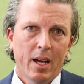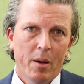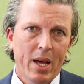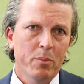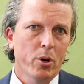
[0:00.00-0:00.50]

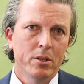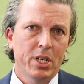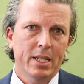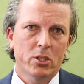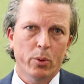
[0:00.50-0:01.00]
about
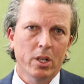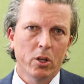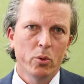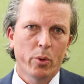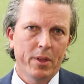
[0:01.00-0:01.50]
projects to
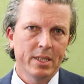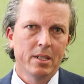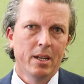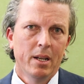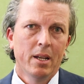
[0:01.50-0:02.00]
include
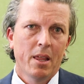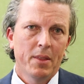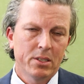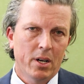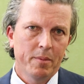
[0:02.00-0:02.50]
within
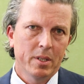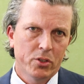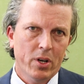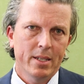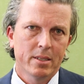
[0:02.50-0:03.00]
the time
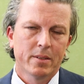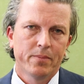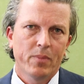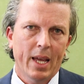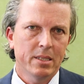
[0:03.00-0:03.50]
constraints.
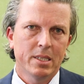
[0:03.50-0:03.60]
At